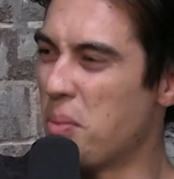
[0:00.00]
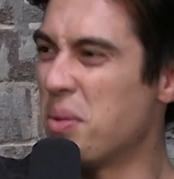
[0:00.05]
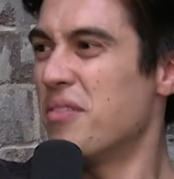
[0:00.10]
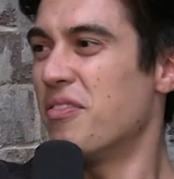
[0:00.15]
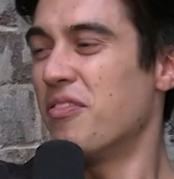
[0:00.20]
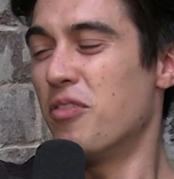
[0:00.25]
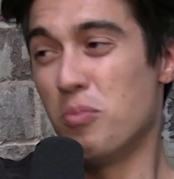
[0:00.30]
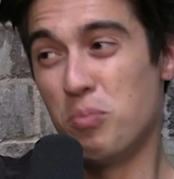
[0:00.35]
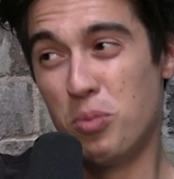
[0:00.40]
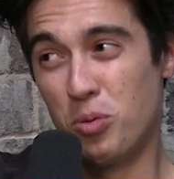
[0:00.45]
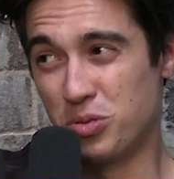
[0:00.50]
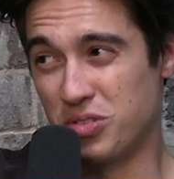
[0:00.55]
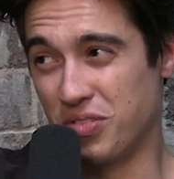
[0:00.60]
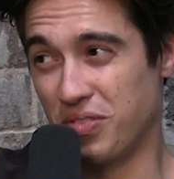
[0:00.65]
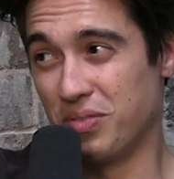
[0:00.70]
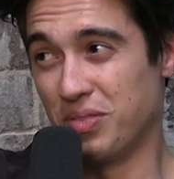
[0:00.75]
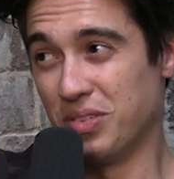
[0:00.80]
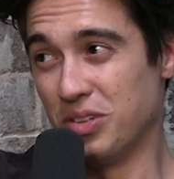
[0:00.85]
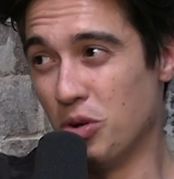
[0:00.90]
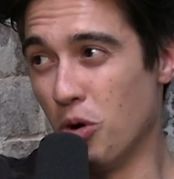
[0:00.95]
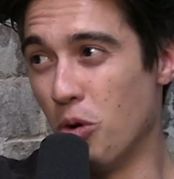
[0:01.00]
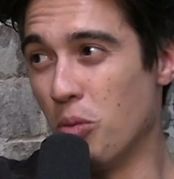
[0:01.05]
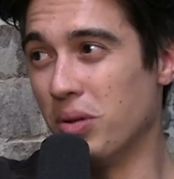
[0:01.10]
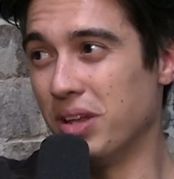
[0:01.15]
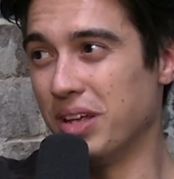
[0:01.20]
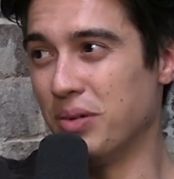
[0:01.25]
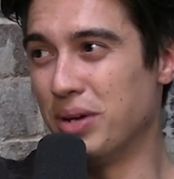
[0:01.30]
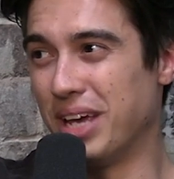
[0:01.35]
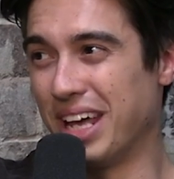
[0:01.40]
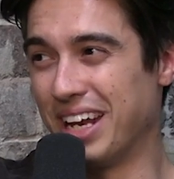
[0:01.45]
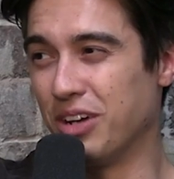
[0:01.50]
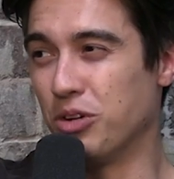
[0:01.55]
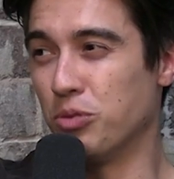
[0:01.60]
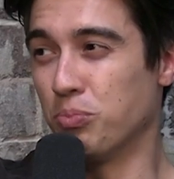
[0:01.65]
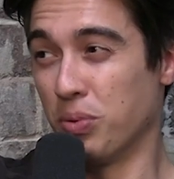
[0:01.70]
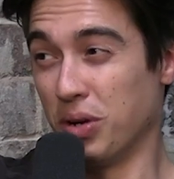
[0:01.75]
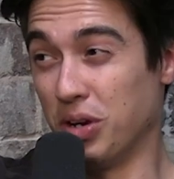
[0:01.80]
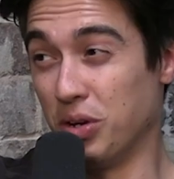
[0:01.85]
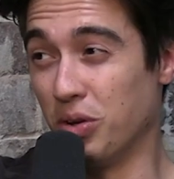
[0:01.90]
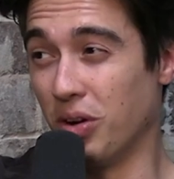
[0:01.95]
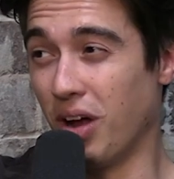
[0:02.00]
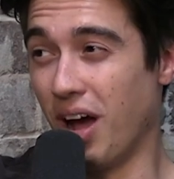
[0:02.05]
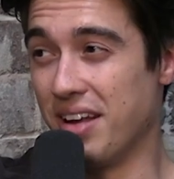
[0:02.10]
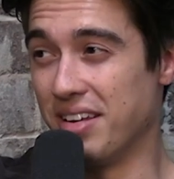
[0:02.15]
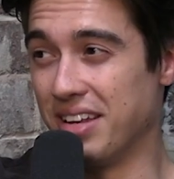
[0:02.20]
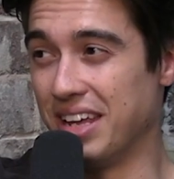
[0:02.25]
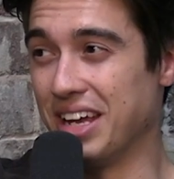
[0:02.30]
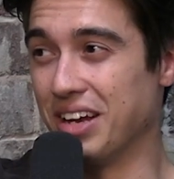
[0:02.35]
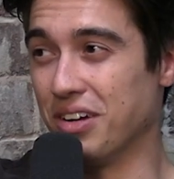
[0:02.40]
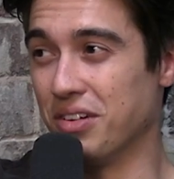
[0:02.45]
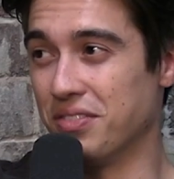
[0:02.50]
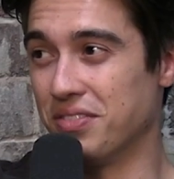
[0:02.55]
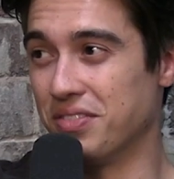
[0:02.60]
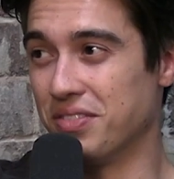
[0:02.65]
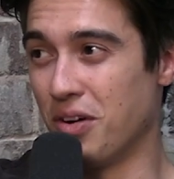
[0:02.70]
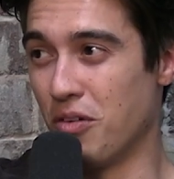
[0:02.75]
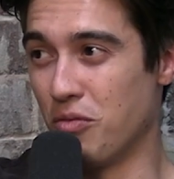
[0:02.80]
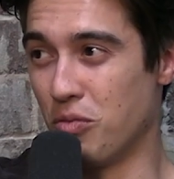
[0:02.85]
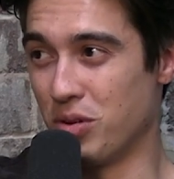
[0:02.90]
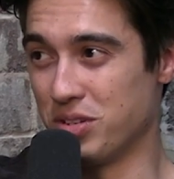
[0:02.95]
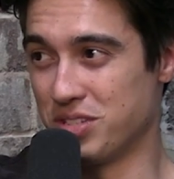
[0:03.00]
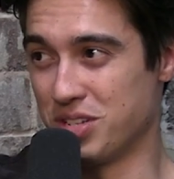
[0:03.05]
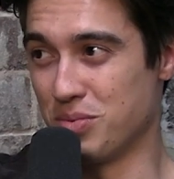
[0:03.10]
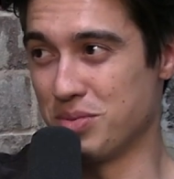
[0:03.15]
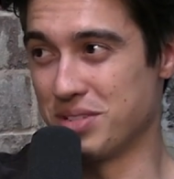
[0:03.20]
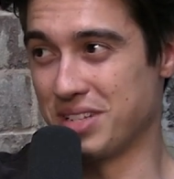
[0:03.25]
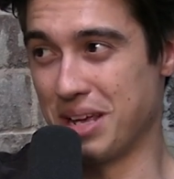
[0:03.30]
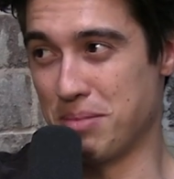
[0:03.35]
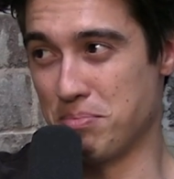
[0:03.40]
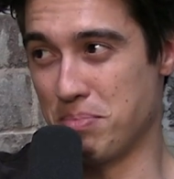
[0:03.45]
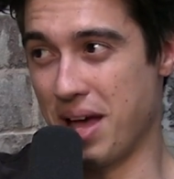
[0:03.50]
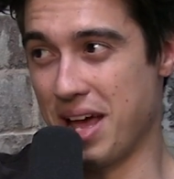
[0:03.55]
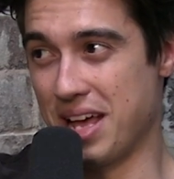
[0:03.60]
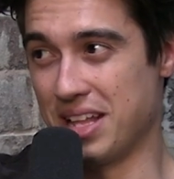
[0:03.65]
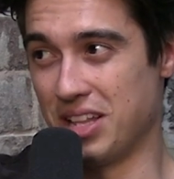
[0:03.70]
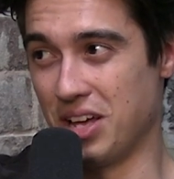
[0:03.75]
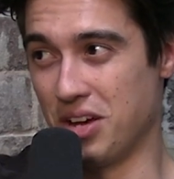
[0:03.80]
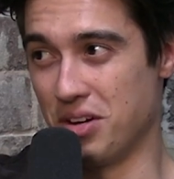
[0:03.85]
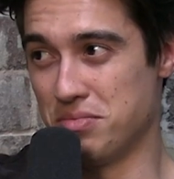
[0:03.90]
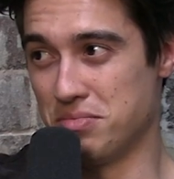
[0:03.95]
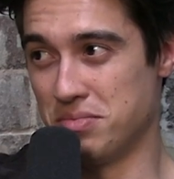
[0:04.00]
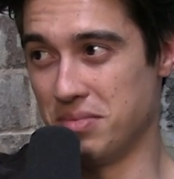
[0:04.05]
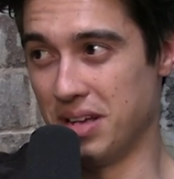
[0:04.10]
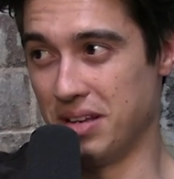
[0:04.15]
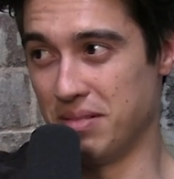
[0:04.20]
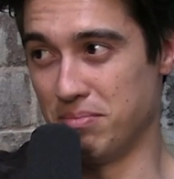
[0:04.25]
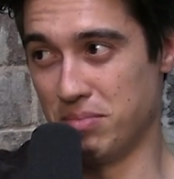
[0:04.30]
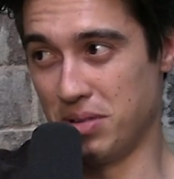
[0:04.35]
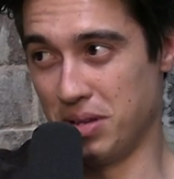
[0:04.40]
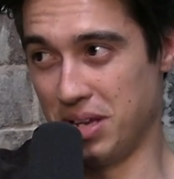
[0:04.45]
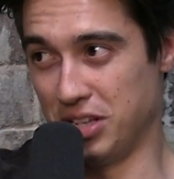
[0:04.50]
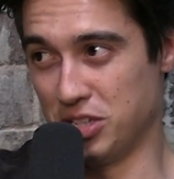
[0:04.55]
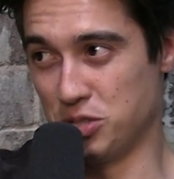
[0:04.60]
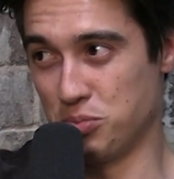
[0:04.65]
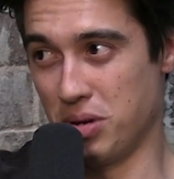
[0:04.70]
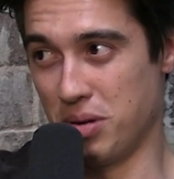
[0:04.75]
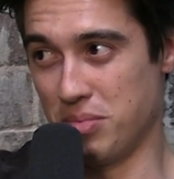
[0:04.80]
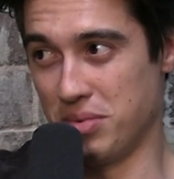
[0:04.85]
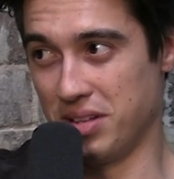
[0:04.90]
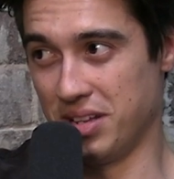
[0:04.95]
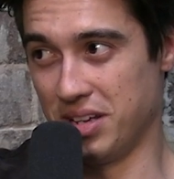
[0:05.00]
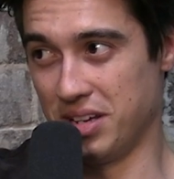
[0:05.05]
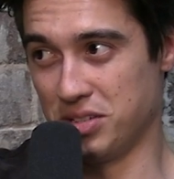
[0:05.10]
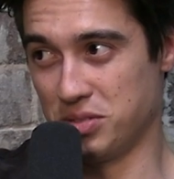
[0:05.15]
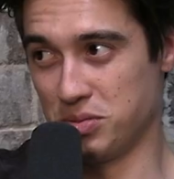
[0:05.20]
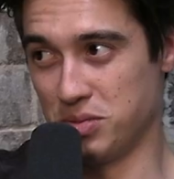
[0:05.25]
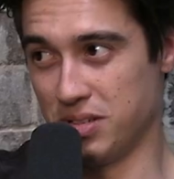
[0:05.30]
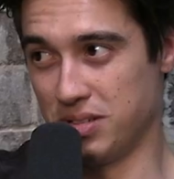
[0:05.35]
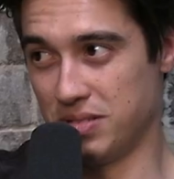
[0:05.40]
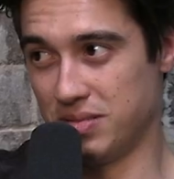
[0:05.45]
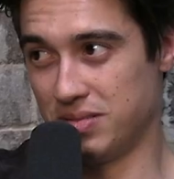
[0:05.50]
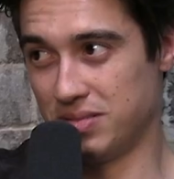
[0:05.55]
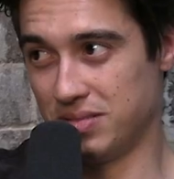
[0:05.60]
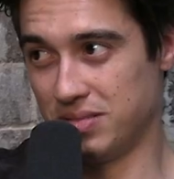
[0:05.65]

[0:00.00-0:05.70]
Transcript: football's normally we get a pretty good idea of what someone's getting paid, though, in the English Premier League as well.